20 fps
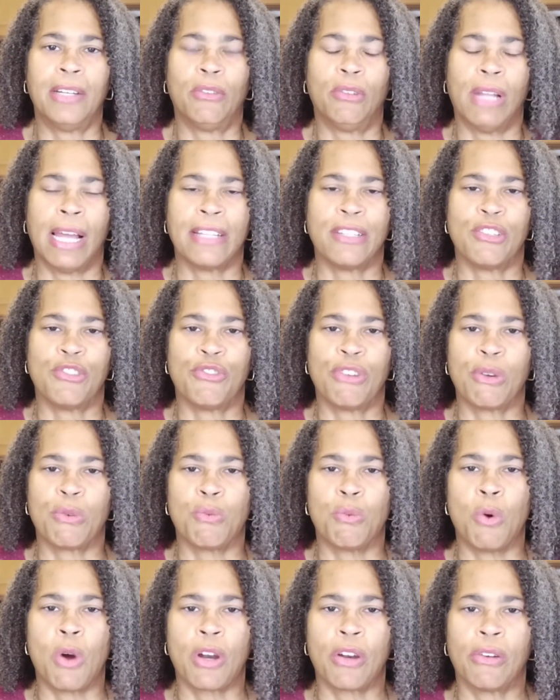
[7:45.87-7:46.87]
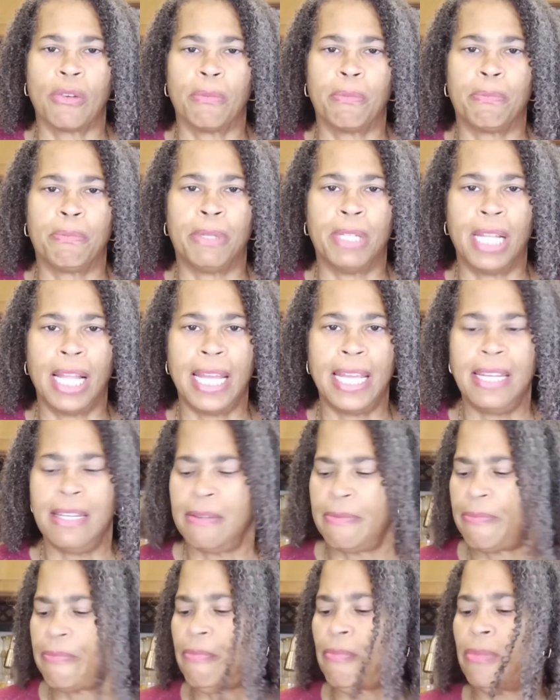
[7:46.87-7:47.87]
I don't like to drink water
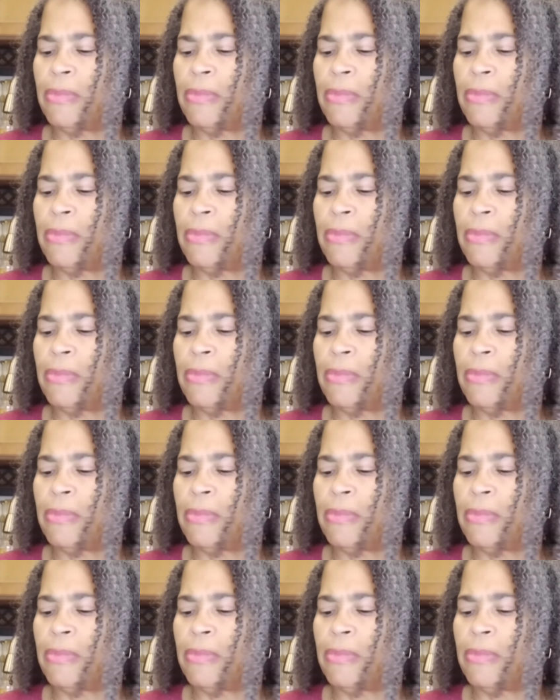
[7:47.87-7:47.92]
plain.